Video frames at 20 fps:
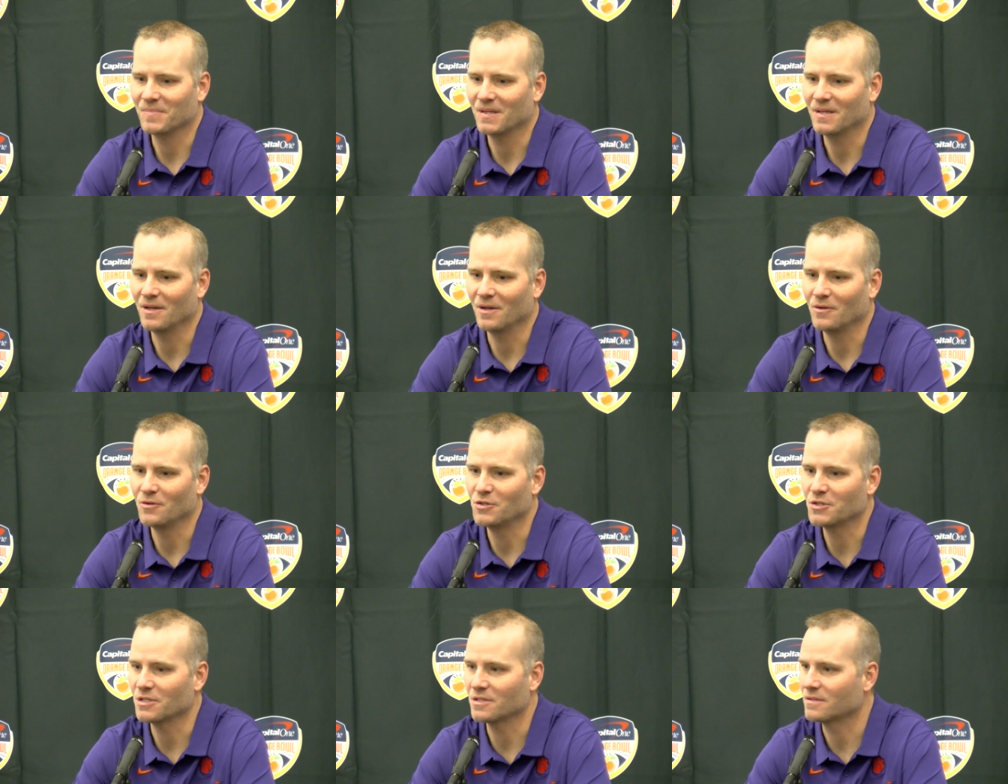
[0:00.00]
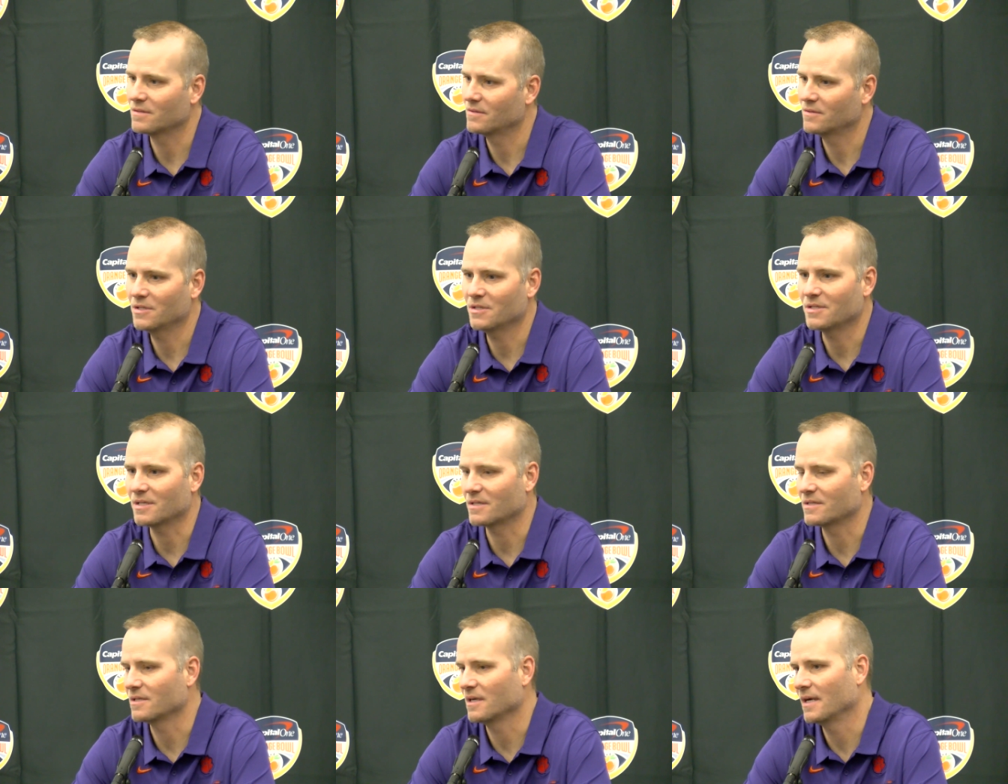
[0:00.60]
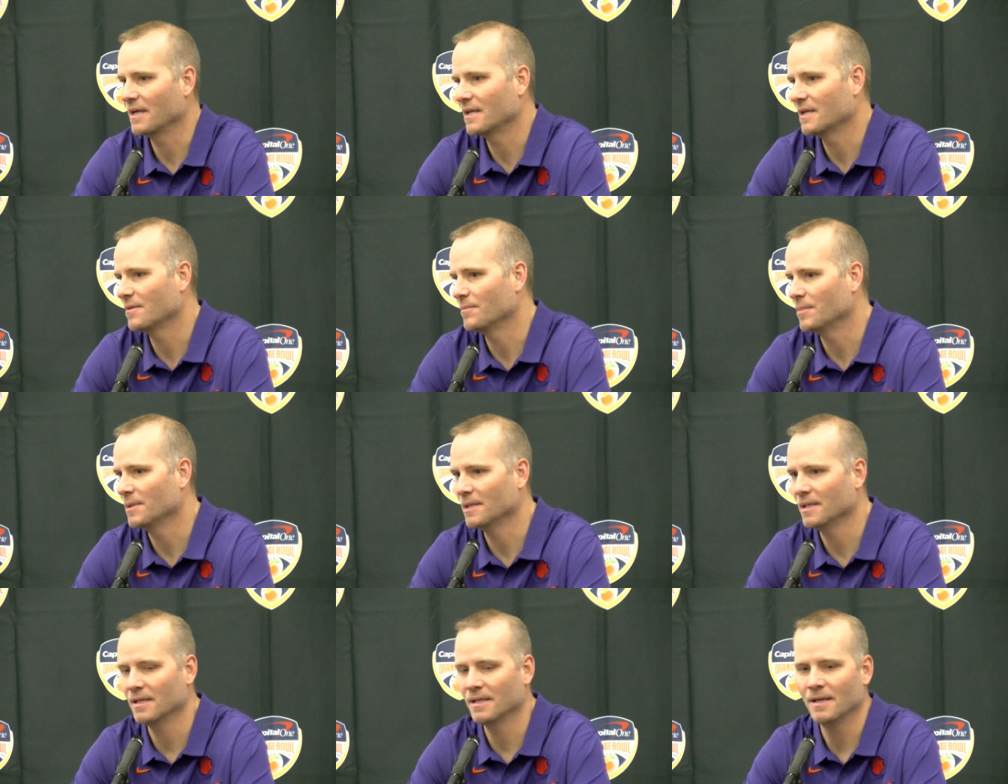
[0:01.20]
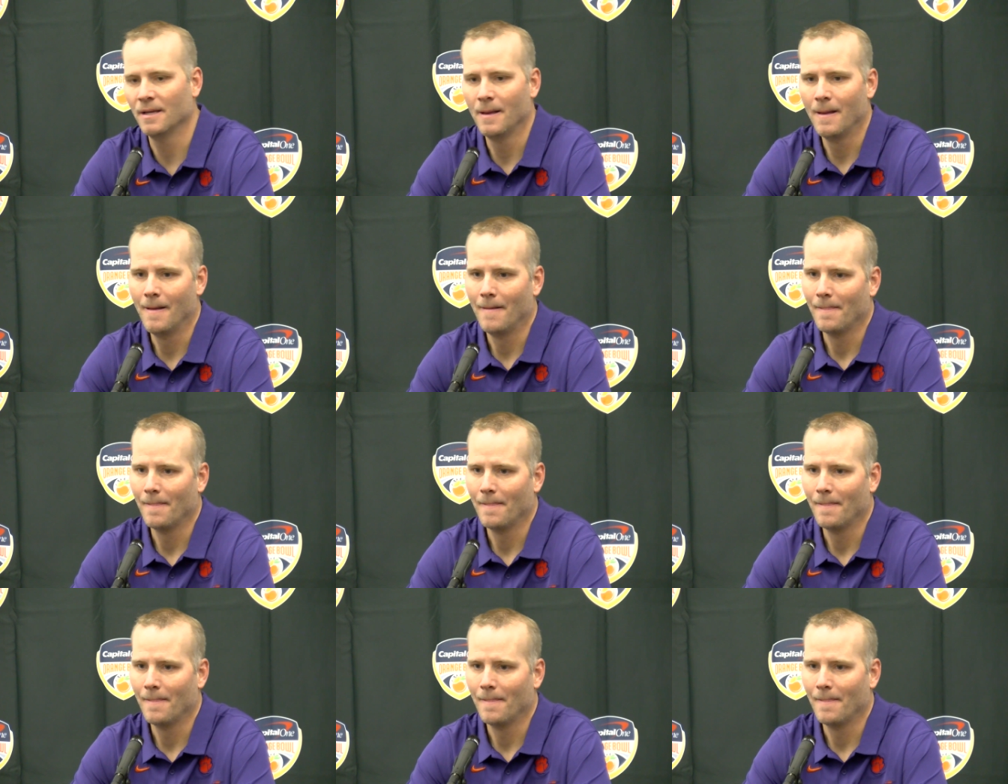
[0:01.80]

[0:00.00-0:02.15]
you know, just excited to be